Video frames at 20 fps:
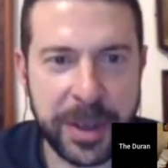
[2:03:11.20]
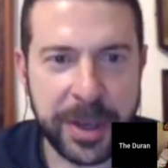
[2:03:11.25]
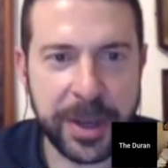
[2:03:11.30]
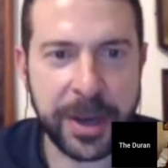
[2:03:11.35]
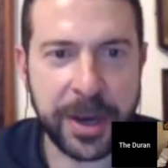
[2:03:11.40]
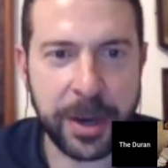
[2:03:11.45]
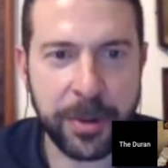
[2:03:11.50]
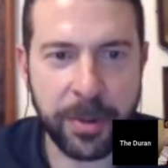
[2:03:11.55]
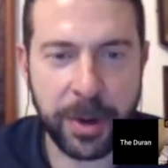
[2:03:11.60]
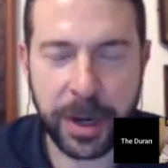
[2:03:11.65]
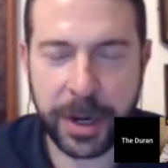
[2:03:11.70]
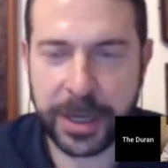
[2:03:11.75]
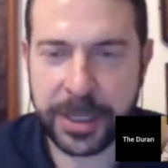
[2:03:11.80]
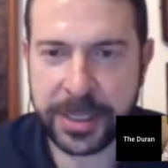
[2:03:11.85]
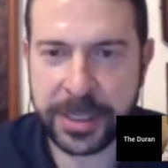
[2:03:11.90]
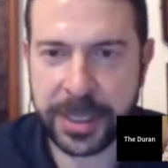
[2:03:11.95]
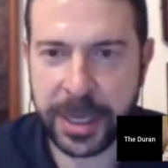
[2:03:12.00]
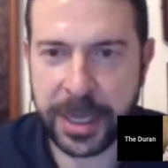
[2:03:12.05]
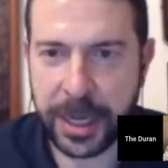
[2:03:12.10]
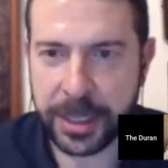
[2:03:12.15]
where
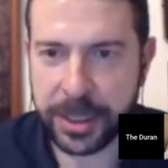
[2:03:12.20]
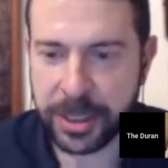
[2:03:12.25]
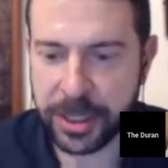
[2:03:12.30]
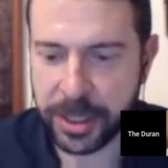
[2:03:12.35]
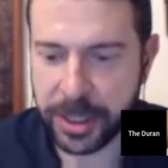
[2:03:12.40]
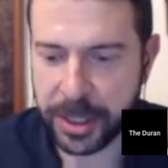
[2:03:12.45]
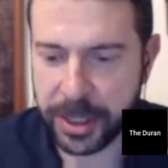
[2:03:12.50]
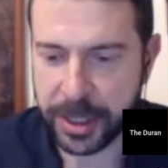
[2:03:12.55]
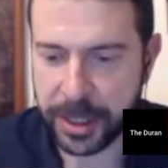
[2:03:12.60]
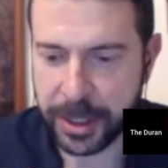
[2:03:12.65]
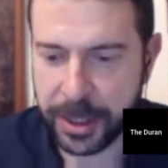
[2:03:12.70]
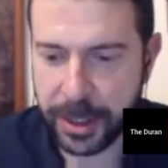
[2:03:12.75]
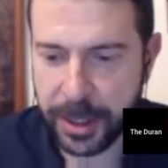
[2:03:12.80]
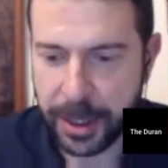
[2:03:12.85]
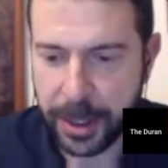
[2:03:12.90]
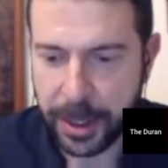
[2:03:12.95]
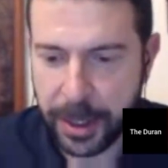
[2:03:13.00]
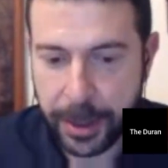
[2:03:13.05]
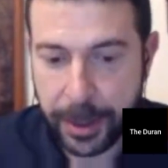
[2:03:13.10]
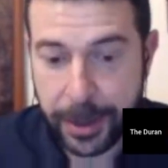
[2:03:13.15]
Assange
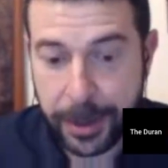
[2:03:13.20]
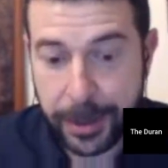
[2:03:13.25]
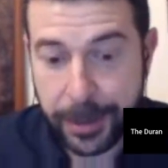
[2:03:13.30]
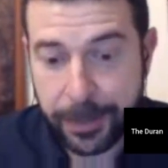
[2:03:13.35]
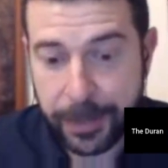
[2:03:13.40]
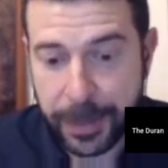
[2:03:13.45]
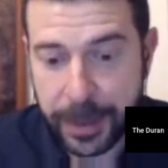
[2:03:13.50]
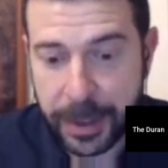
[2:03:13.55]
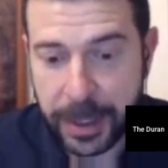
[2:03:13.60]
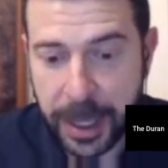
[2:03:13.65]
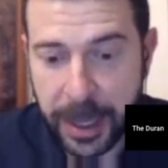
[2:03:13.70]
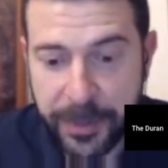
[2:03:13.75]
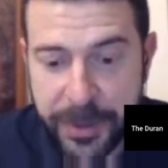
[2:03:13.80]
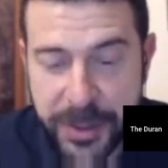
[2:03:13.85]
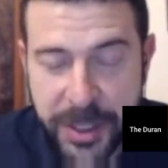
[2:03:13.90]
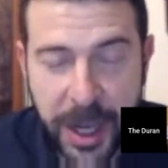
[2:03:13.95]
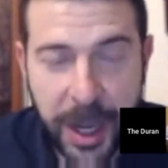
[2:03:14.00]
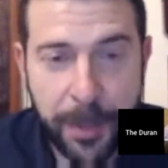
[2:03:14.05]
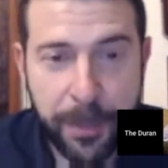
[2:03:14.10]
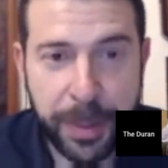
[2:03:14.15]
gives
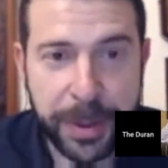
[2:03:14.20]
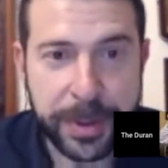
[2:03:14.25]
up,